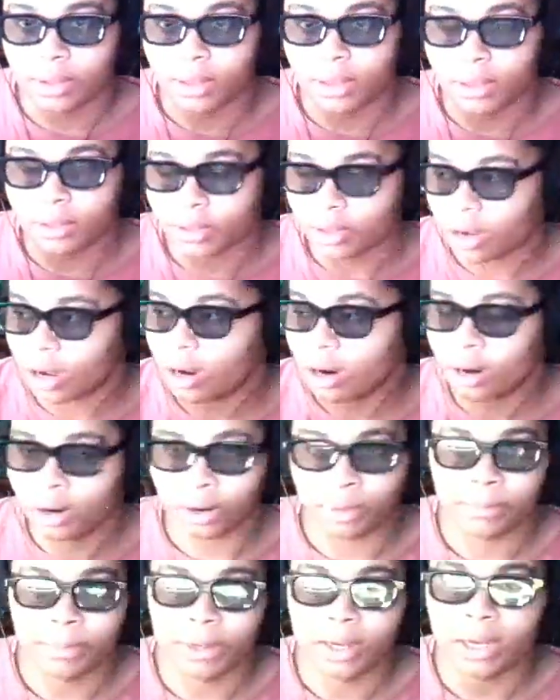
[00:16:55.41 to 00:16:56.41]
it's
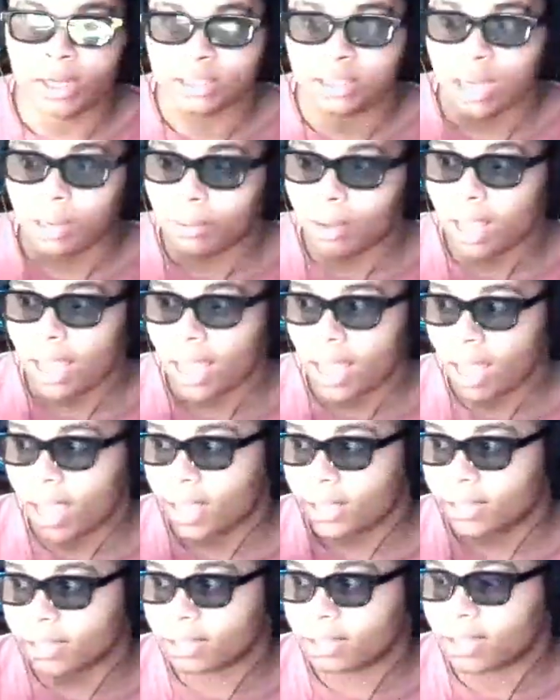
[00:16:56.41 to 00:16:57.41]
hard because I'm
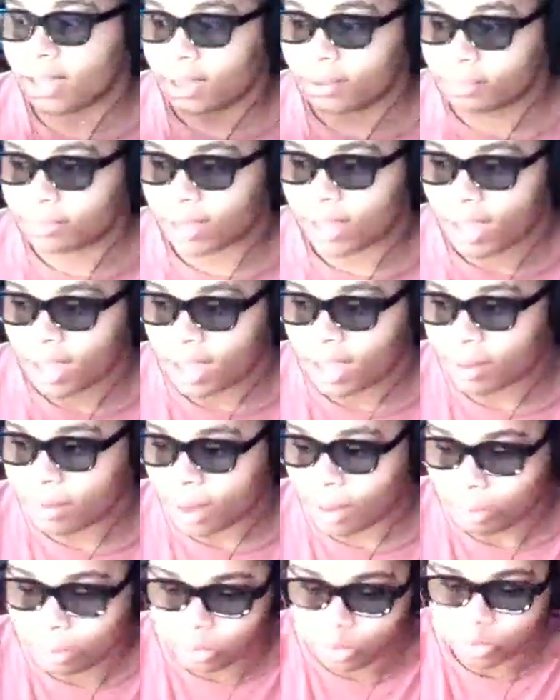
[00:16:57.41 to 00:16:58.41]
at the same time
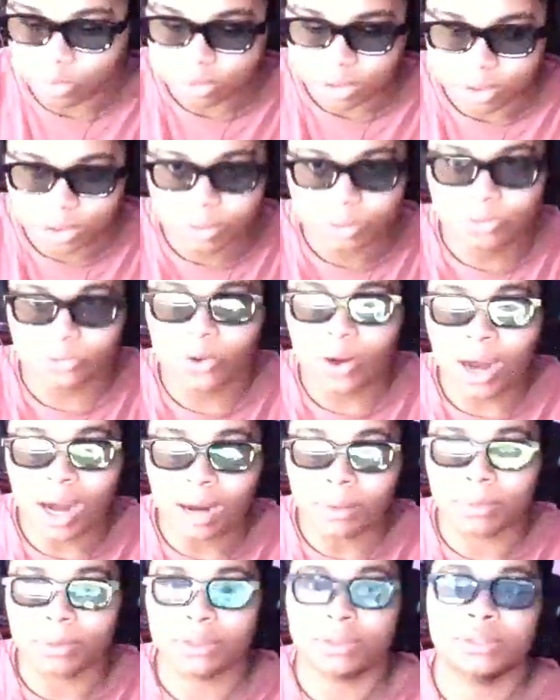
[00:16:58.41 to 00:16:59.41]
I'm losing
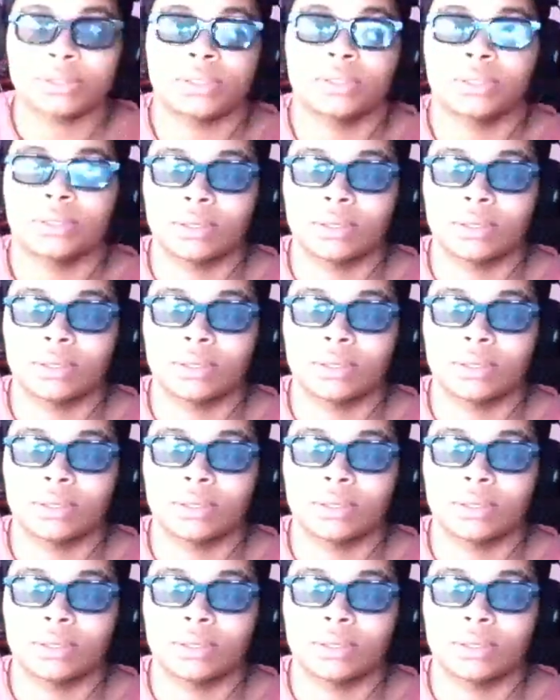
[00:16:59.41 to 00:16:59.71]
subscribers.